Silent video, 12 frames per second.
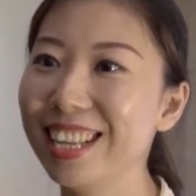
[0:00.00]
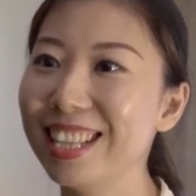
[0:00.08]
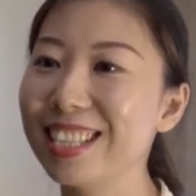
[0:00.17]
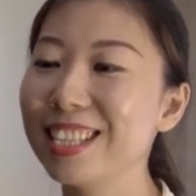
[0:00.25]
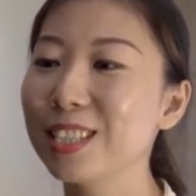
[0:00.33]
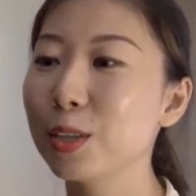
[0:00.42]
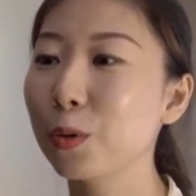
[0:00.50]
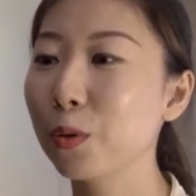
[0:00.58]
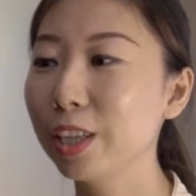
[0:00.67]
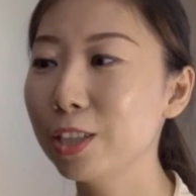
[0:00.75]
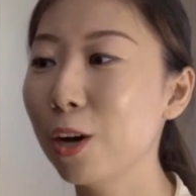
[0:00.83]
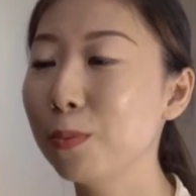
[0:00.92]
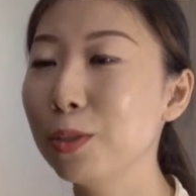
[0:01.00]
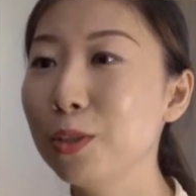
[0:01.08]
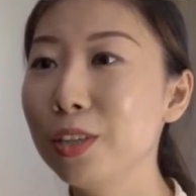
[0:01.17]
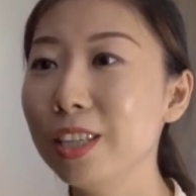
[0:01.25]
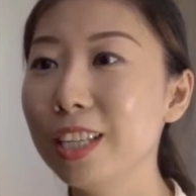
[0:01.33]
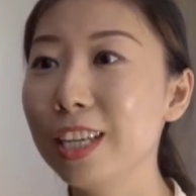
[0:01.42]
This is a great
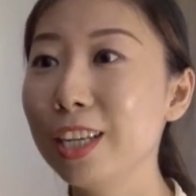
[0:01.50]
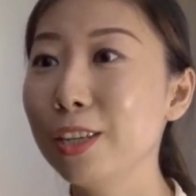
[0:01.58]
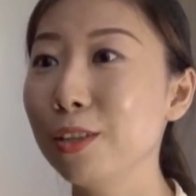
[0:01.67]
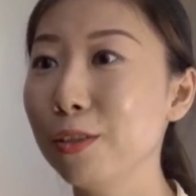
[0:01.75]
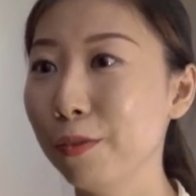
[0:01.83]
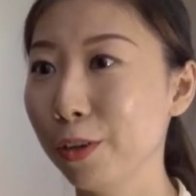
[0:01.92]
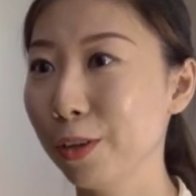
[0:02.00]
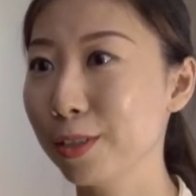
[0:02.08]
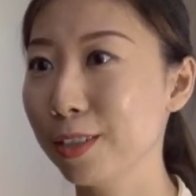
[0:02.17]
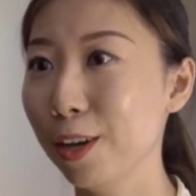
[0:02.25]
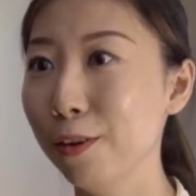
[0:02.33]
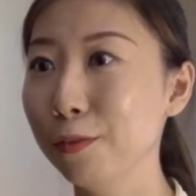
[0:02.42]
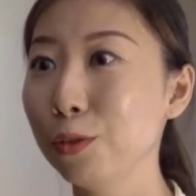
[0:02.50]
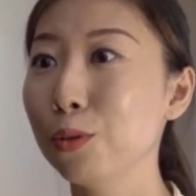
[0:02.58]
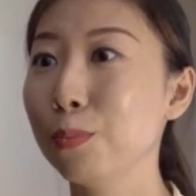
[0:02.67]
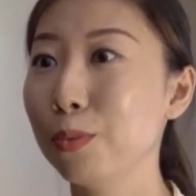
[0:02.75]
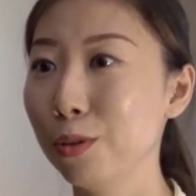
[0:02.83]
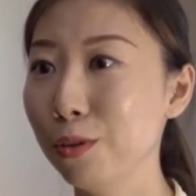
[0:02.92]
opportunity for yourself to
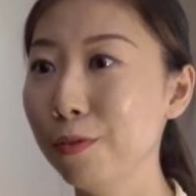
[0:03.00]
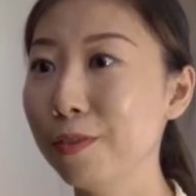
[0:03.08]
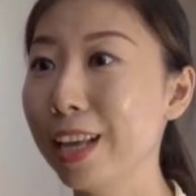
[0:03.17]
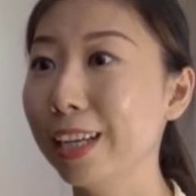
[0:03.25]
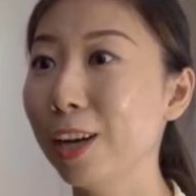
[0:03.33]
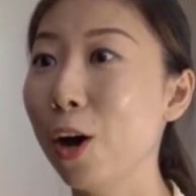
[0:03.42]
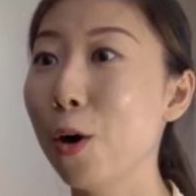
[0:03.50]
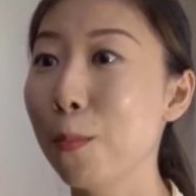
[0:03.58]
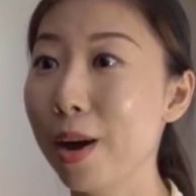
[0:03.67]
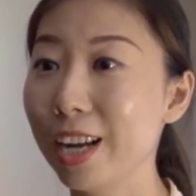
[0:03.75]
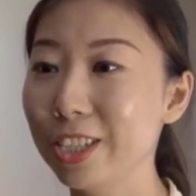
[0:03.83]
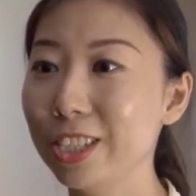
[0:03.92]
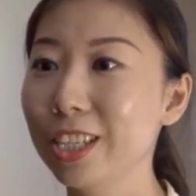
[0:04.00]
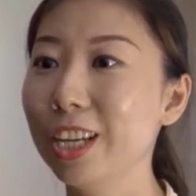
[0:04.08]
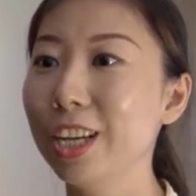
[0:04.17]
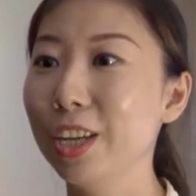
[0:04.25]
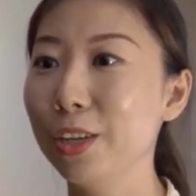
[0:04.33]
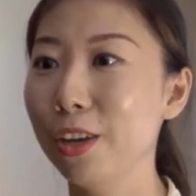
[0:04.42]
prove that how
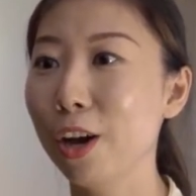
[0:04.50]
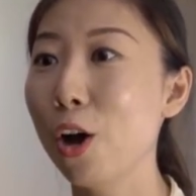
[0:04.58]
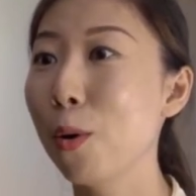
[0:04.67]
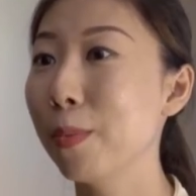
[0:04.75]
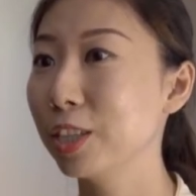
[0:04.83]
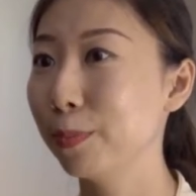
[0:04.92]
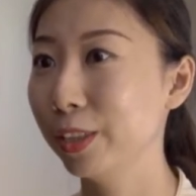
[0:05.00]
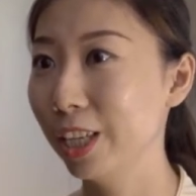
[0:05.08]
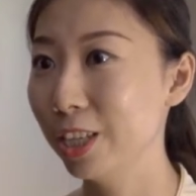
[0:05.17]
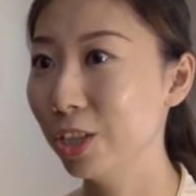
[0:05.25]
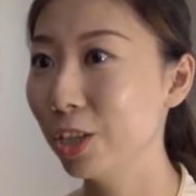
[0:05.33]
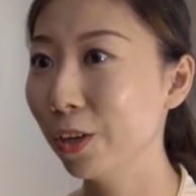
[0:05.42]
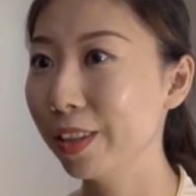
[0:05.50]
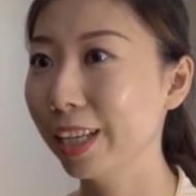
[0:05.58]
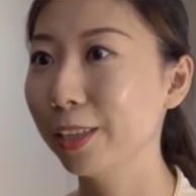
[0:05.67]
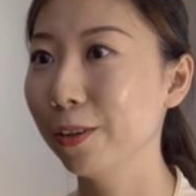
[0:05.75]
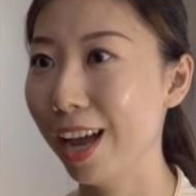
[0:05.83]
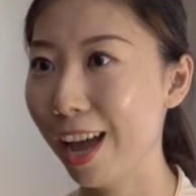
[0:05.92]
much potential
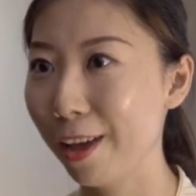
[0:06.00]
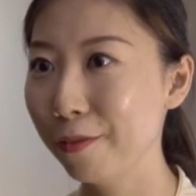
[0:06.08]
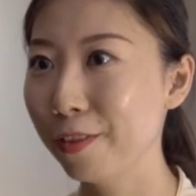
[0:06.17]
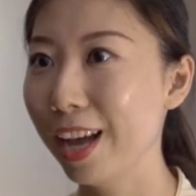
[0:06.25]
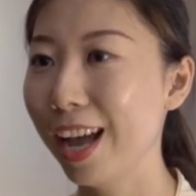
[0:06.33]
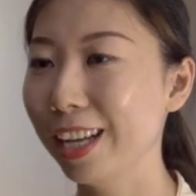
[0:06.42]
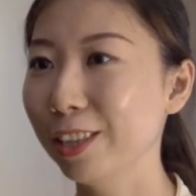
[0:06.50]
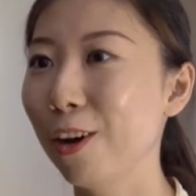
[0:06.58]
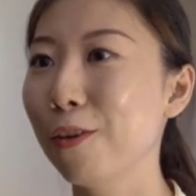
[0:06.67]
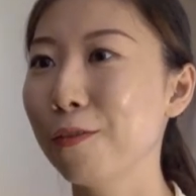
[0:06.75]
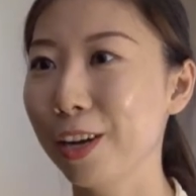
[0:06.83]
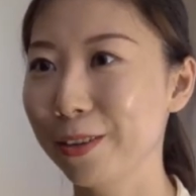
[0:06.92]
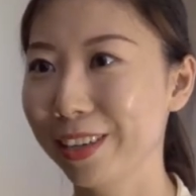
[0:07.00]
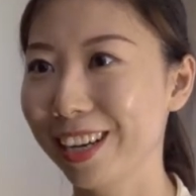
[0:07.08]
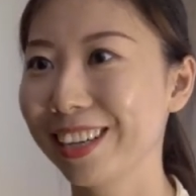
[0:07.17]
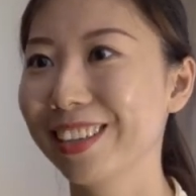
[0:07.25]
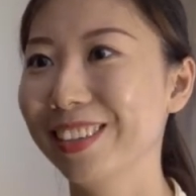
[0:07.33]
that you have and how far you can